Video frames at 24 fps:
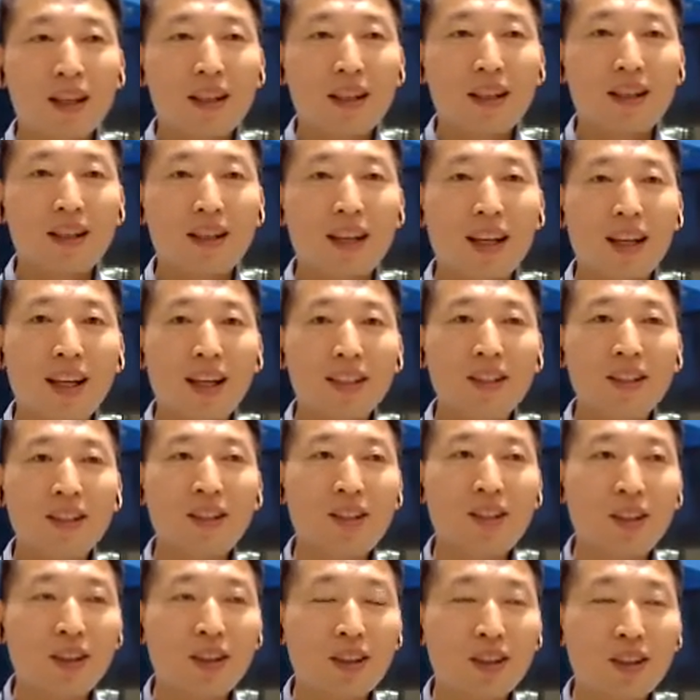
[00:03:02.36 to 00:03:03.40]
Then I
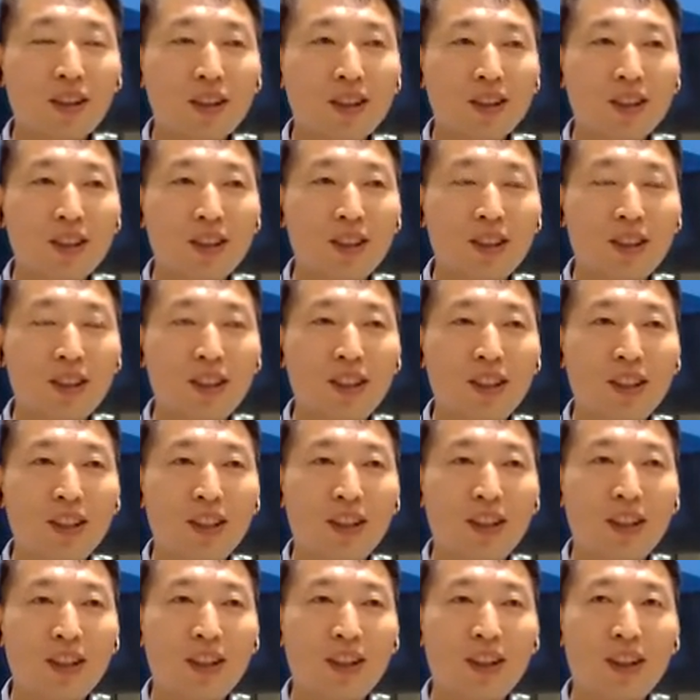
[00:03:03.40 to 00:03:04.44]
saw
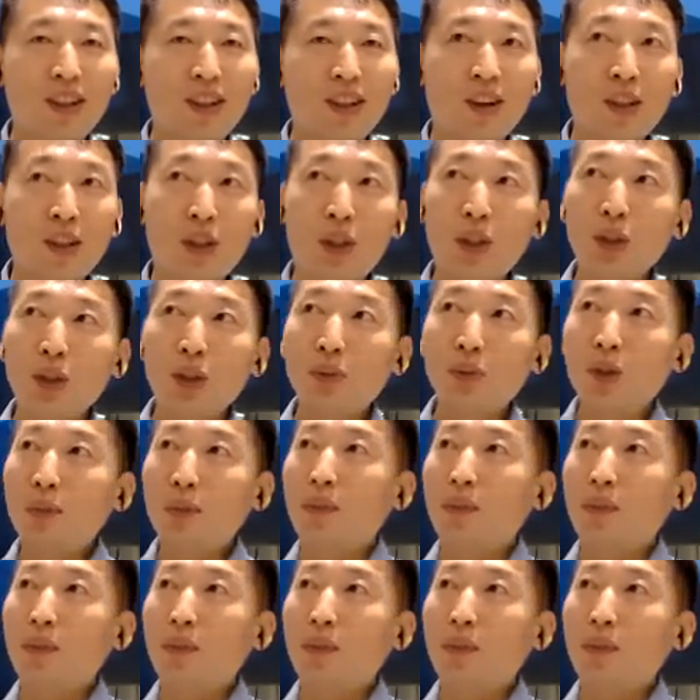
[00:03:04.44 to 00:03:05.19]
a human